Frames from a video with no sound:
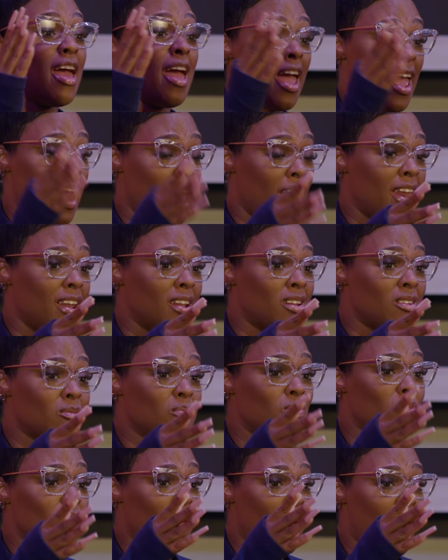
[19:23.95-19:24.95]
And
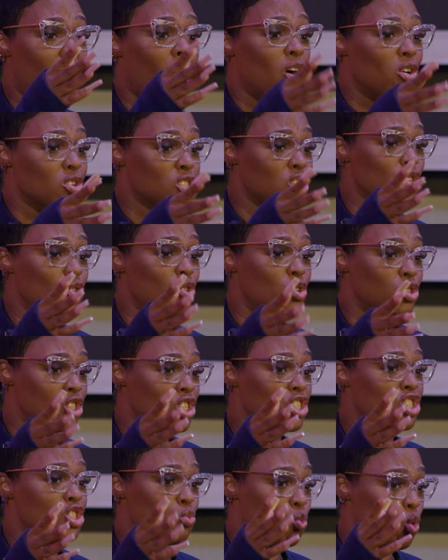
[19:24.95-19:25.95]
I also
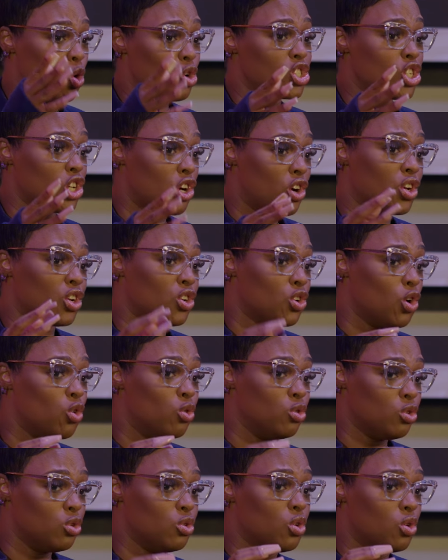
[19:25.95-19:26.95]
just want y'all to
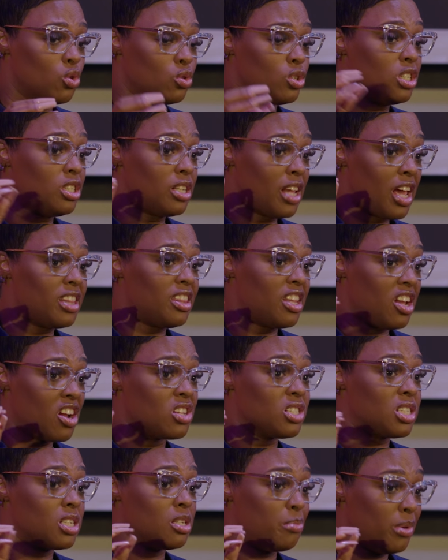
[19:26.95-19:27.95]
know, you know, that
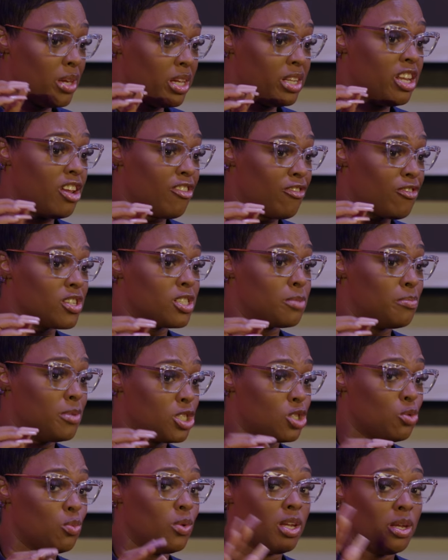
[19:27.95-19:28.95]
there's a big difference
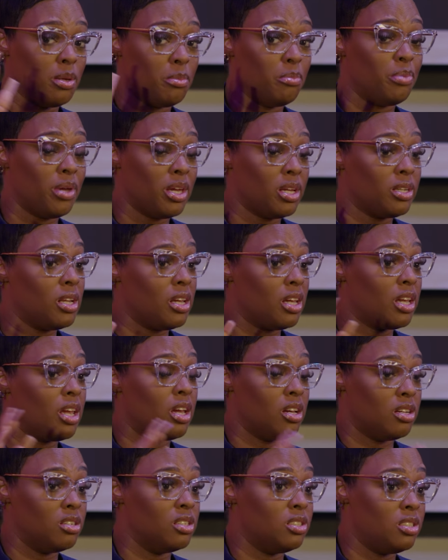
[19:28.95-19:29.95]
between big dick
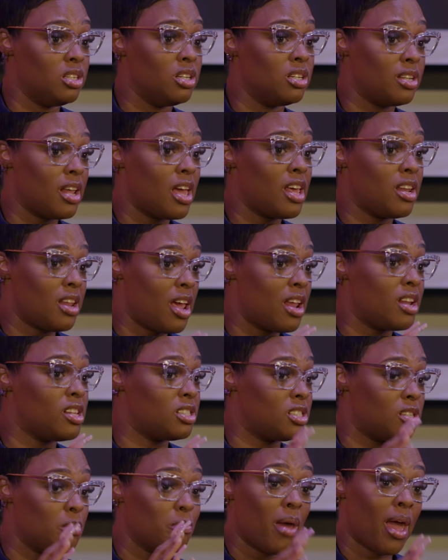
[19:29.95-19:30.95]
and good dick. That
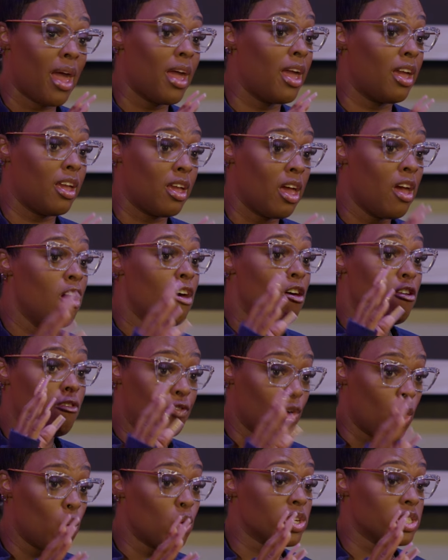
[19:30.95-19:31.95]
is the main
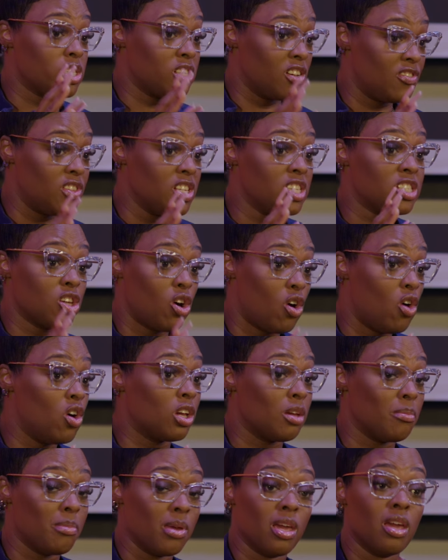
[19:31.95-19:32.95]
focus of this
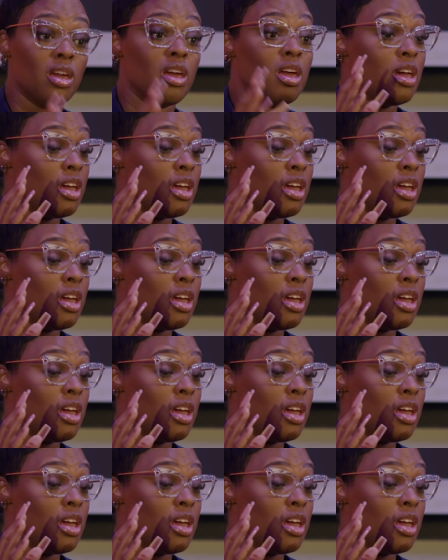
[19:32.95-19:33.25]
argument.